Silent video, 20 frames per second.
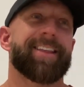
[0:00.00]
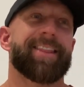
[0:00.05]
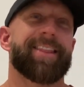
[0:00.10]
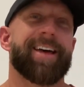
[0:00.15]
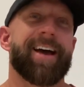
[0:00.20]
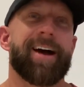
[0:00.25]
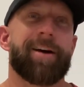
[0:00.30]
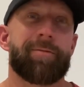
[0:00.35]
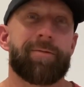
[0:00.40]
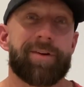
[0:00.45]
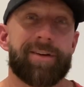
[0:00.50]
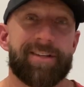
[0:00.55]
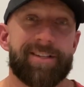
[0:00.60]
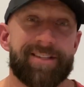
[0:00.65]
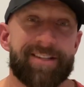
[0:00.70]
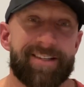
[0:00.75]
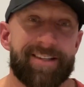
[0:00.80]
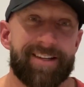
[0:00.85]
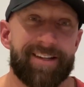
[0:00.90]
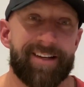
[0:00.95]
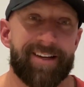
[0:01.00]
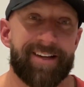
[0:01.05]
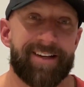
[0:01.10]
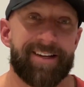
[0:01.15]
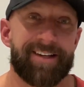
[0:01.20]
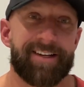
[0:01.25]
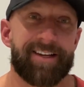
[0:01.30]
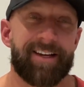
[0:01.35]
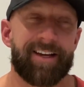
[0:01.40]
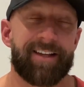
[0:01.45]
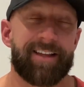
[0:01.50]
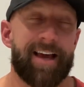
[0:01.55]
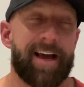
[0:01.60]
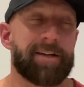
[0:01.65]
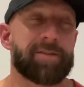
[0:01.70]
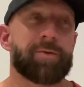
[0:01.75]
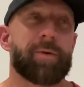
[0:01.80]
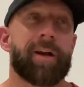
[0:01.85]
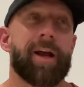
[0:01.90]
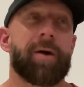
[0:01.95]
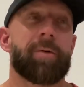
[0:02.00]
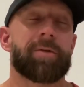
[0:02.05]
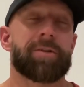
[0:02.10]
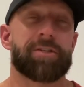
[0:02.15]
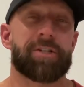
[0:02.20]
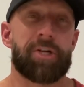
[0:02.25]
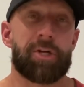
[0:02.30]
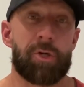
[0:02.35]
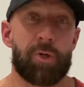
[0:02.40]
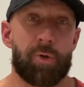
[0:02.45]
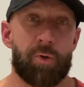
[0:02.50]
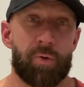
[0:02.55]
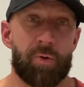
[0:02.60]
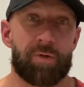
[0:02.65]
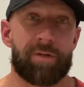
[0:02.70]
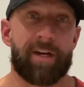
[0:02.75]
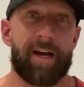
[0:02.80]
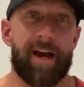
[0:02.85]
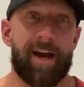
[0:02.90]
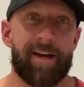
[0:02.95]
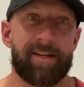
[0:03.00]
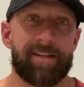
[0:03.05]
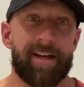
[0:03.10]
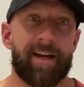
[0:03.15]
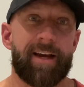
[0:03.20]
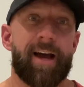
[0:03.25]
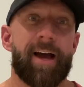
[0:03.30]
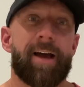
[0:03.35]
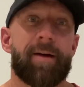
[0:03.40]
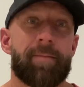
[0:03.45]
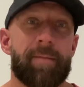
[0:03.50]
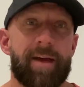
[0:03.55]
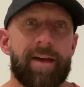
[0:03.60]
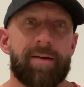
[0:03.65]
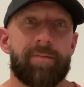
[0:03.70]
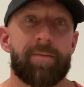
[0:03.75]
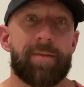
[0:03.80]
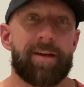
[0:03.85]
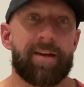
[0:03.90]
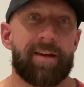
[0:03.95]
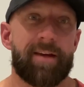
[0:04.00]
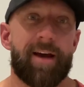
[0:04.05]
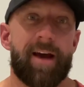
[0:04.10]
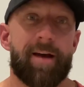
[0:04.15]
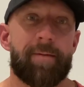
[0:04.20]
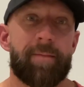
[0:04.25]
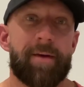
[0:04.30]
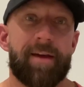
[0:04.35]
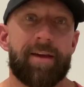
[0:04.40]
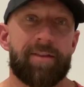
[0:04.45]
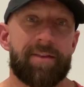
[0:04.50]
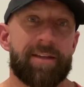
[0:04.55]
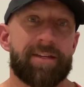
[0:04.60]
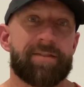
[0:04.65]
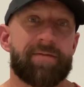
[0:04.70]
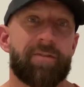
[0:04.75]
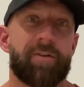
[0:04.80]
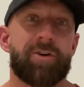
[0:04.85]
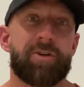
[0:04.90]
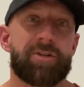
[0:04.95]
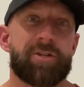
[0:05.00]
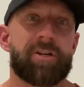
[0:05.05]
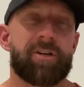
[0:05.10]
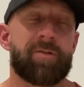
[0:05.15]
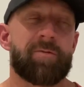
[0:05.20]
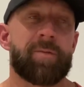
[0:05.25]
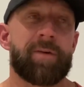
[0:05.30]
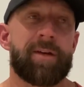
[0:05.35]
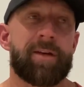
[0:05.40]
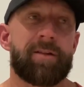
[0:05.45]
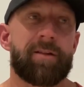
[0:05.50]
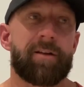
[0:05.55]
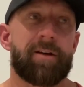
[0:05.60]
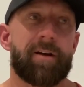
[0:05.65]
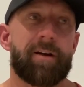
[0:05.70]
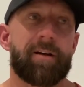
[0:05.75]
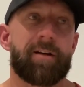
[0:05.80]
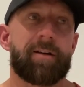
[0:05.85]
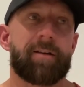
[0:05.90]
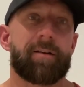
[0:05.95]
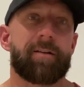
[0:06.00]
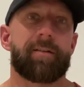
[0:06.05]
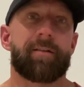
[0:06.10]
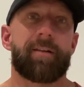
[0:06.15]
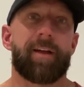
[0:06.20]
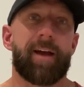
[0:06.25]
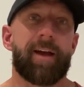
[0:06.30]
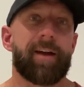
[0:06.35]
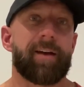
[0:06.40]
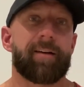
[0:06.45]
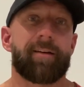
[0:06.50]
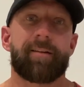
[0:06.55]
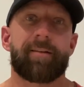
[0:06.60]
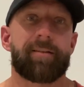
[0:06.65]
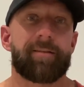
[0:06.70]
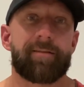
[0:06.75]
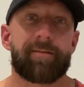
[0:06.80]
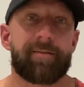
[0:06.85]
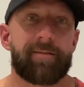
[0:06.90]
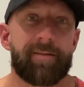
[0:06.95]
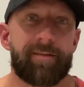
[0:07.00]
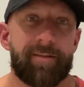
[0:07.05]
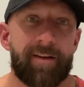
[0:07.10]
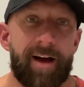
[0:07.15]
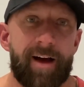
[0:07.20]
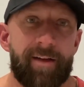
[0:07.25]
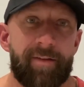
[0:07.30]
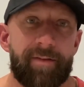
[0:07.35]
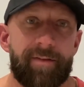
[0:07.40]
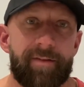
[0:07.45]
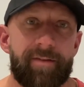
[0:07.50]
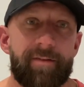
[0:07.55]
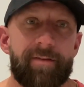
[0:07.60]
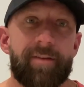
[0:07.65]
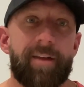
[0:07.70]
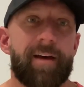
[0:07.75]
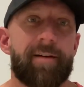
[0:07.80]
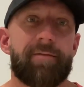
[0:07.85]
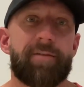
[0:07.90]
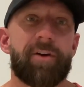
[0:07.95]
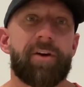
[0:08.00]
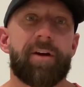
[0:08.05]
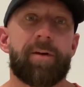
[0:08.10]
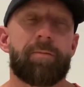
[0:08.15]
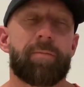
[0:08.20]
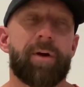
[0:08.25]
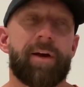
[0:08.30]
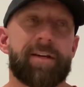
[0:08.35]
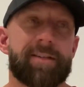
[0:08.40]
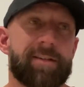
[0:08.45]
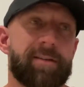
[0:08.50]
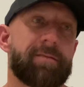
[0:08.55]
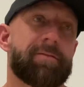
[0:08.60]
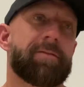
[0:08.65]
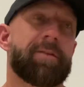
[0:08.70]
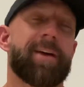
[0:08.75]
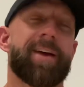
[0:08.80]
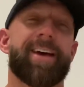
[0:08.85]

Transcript: that was that's when I was huge, guys. Like I make this version of me look like not not very impressive.